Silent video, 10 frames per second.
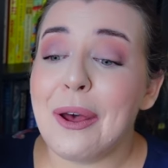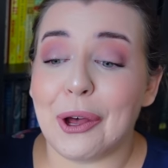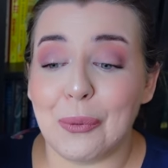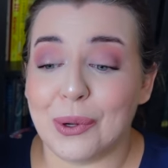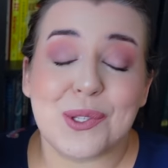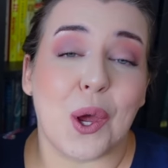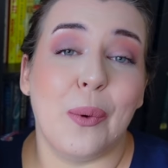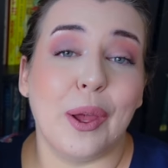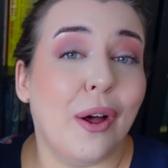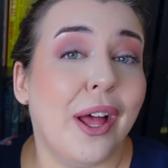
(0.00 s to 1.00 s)
on what's
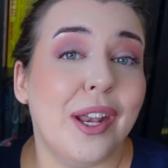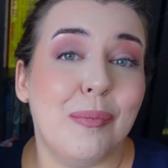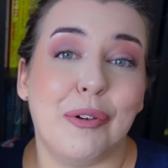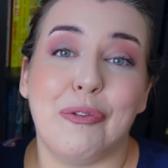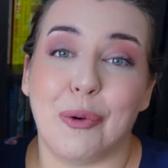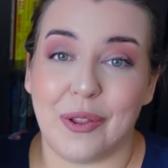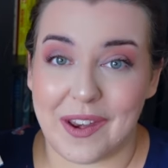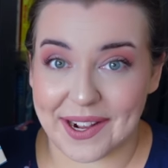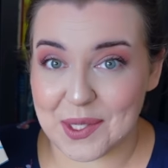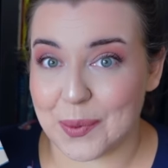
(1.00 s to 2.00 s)
going on before
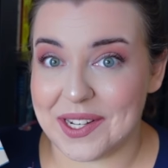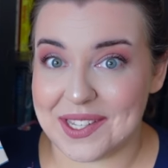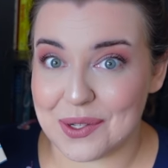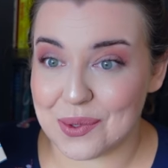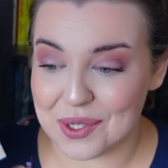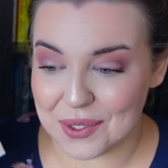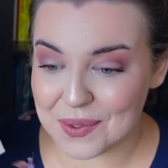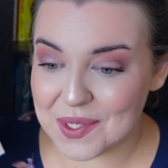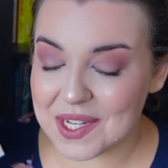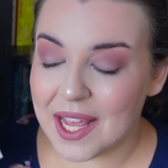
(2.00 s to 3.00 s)
the next one is
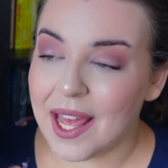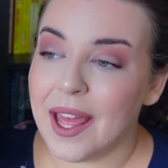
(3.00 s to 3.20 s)
introduced.